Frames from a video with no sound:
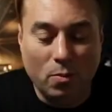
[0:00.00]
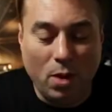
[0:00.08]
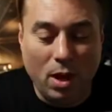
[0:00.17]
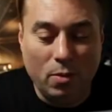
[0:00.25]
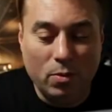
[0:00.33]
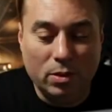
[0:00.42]

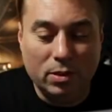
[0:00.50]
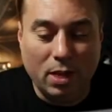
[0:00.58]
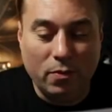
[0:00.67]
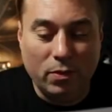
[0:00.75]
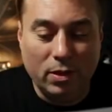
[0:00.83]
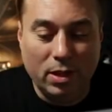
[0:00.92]
Well, we'll
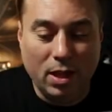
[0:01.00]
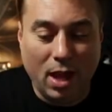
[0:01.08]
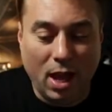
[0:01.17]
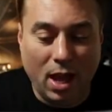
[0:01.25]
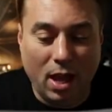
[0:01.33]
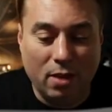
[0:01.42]
definitely
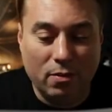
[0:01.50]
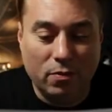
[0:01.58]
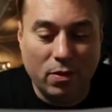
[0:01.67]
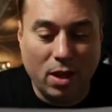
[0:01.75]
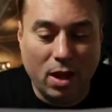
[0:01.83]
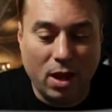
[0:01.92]
have
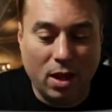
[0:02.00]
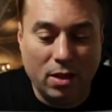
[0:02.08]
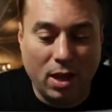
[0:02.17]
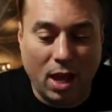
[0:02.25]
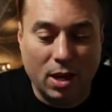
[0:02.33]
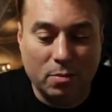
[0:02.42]

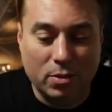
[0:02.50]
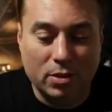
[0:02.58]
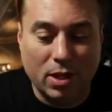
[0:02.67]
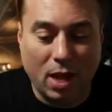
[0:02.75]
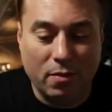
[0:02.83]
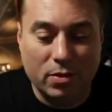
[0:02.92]
the animals
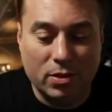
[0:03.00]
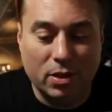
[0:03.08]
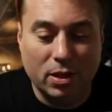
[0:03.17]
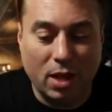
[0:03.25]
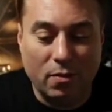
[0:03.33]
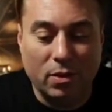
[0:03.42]
have a
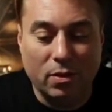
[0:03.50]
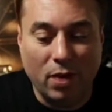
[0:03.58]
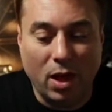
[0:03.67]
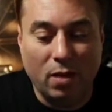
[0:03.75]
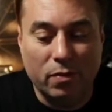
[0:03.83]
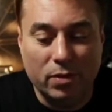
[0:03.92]
certain level of
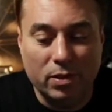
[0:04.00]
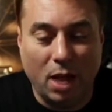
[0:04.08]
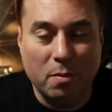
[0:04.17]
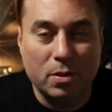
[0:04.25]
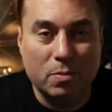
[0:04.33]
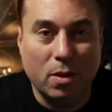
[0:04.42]
health and
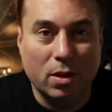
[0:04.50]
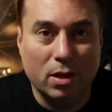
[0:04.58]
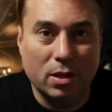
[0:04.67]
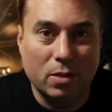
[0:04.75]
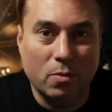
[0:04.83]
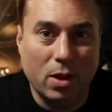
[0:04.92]
damage
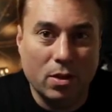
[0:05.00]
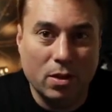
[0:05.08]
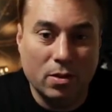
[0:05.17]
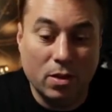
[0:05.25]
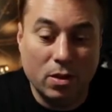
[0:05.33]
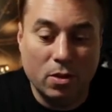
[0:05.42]
modeling the way that the